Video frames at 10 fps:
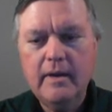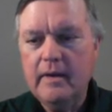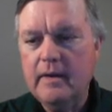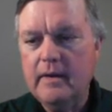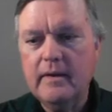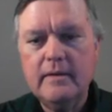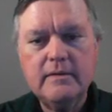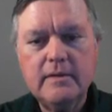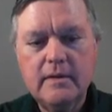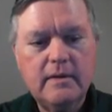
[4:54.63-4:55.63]

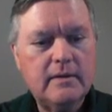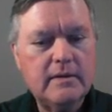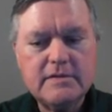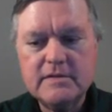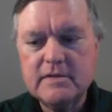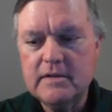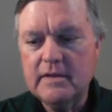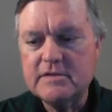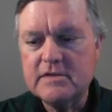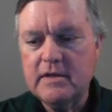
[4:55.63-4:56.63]
And let's see, let's